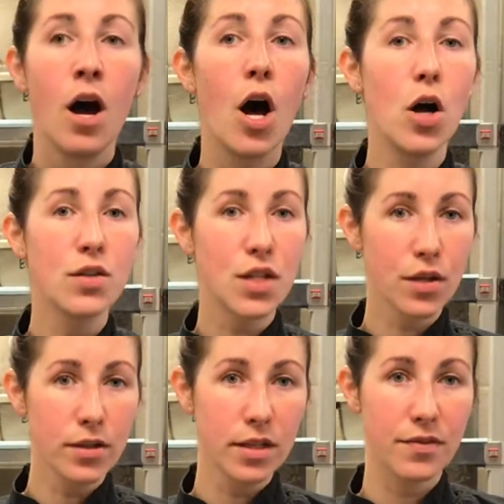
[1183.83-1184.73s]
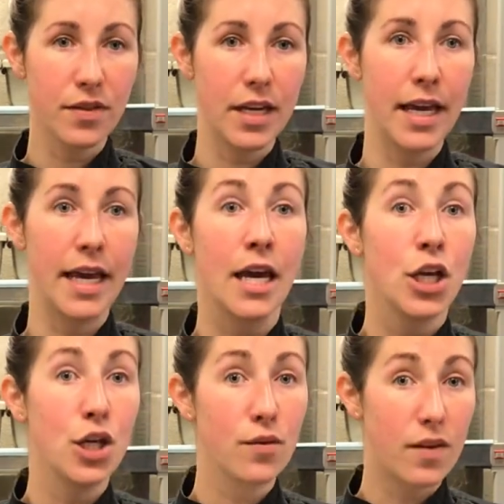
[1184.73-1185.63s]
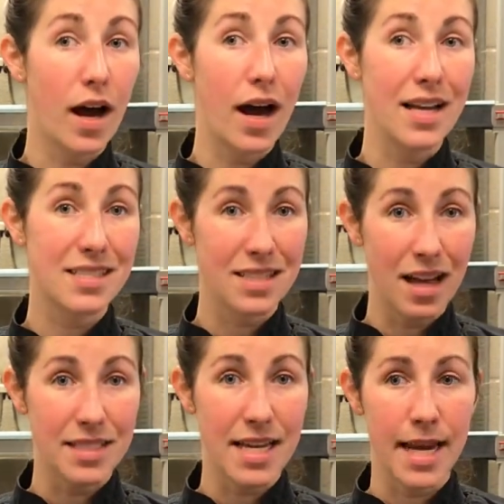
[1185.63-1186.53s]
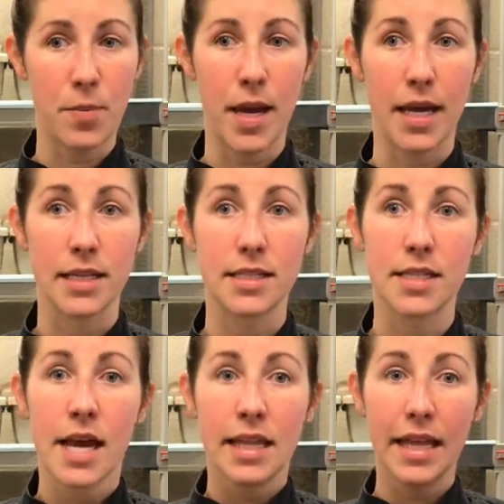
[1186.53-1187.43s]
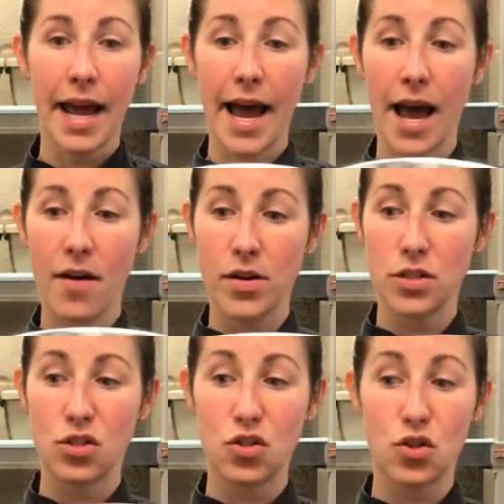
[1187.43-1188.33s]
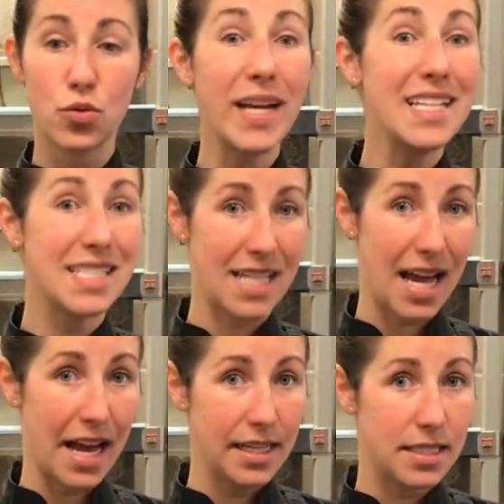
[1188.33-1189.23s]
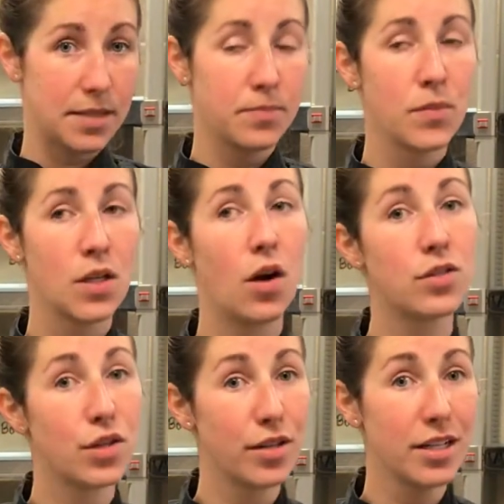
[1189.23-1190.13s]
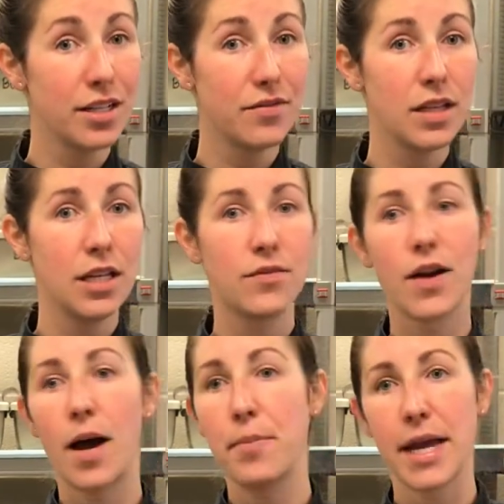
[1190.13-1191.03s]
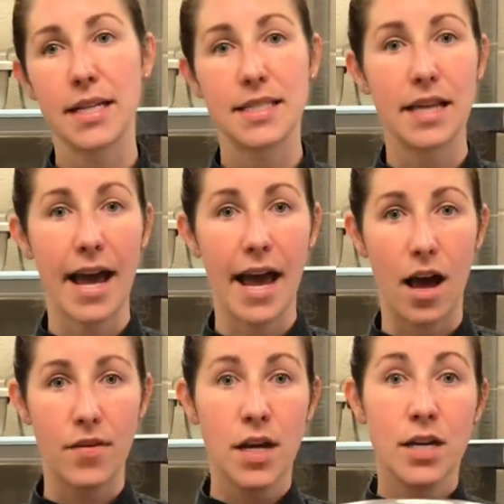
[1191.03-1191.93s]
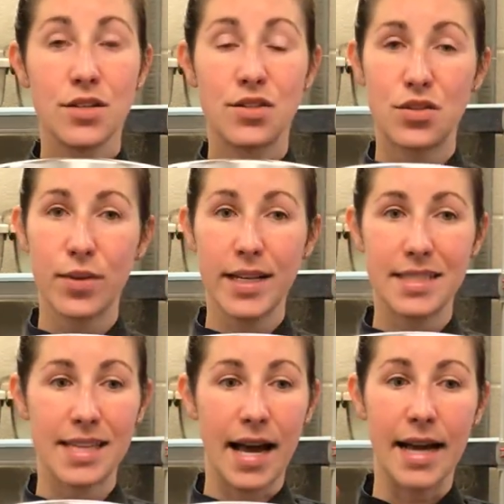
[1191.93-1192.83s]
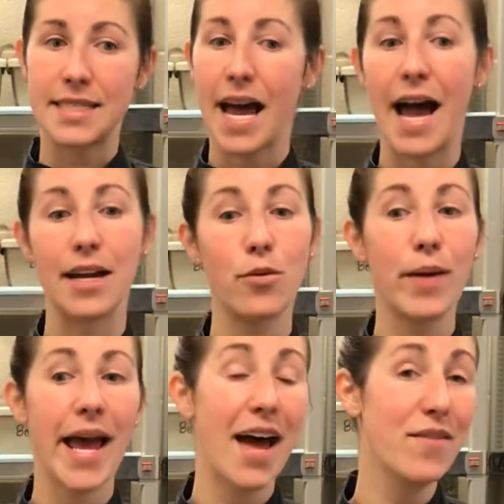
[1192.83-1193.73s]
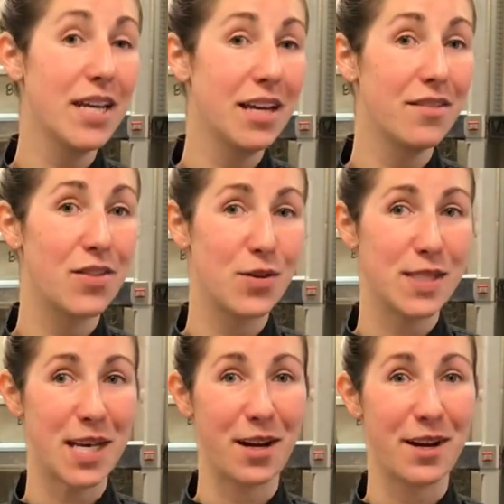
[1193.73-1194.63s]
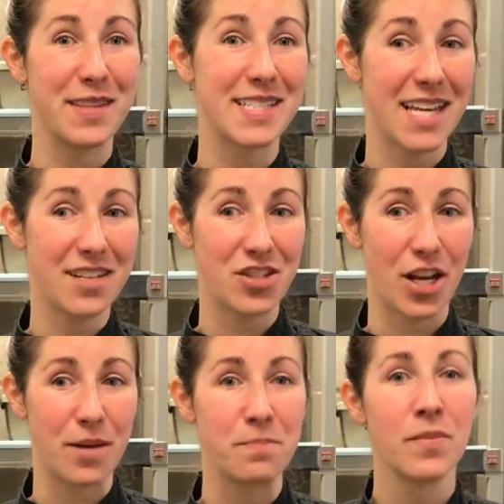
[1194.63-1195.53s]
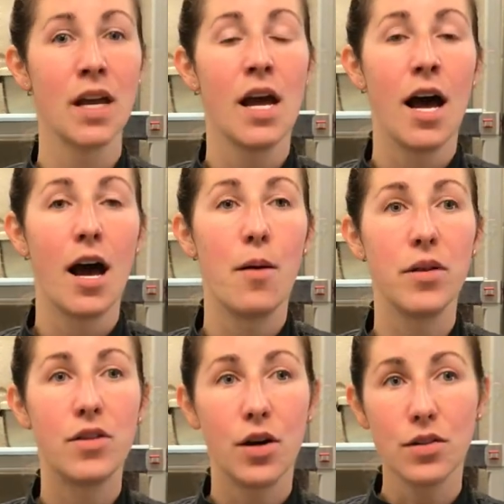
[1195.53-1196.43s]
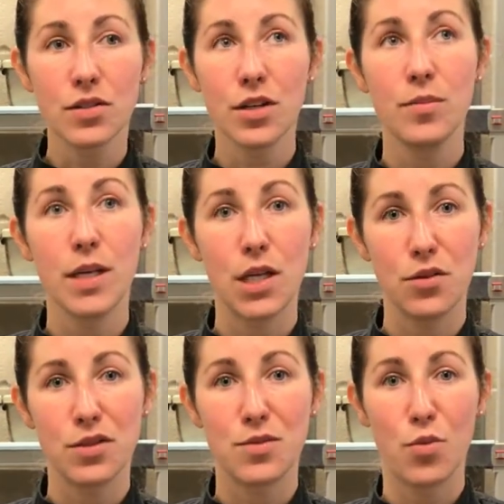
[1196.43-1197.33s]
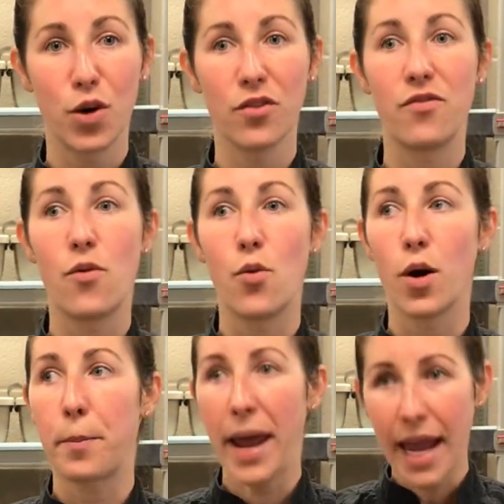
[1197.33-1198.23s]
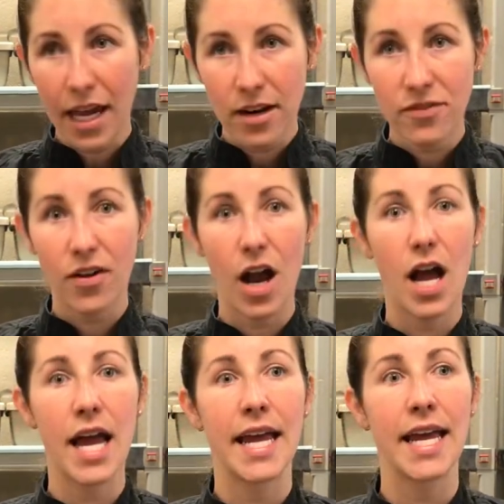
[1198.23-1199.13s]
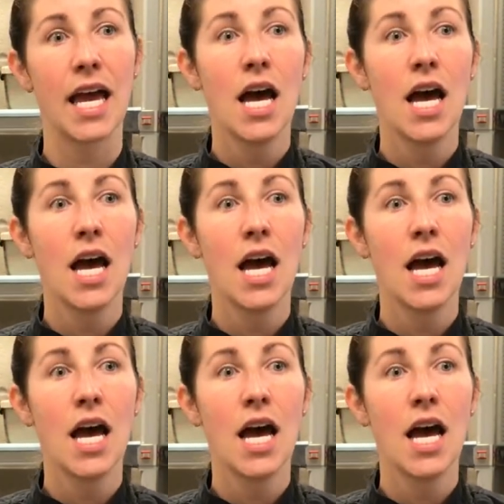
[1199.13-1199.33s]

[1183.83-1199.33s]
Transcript: Alternatively, You've got saute pans that have straight sides. Alternatively, you've got pans that have straight sides. I don't have any of those here in this kitchen. Those are going to be used more for pan frying